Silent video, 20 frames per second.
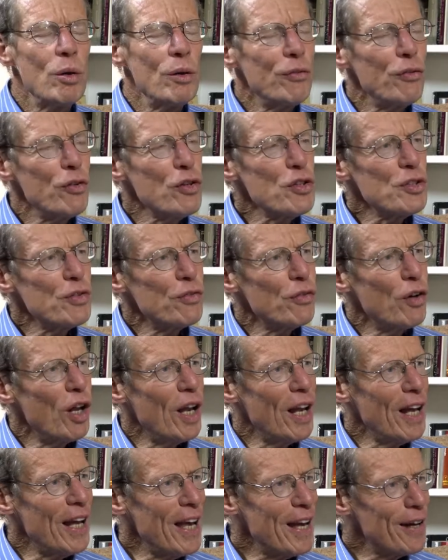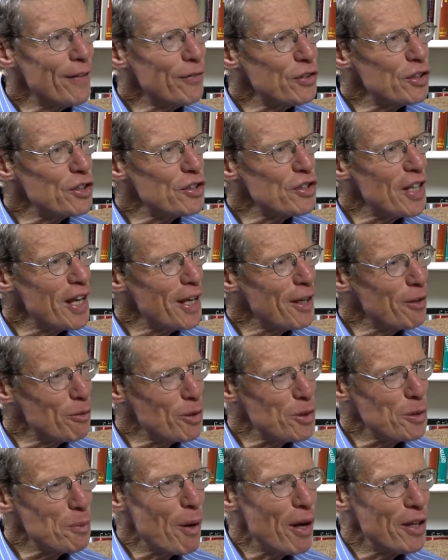Well, first of all, I have to say in
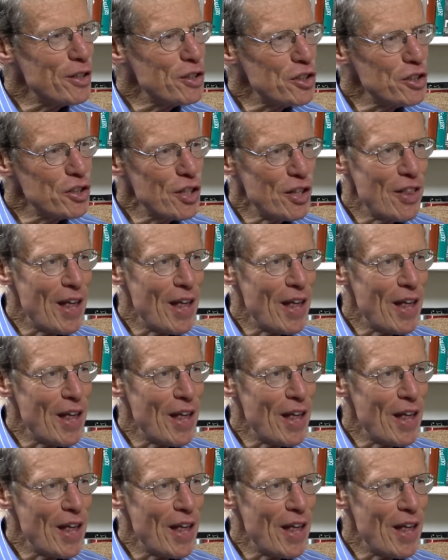response to yeah.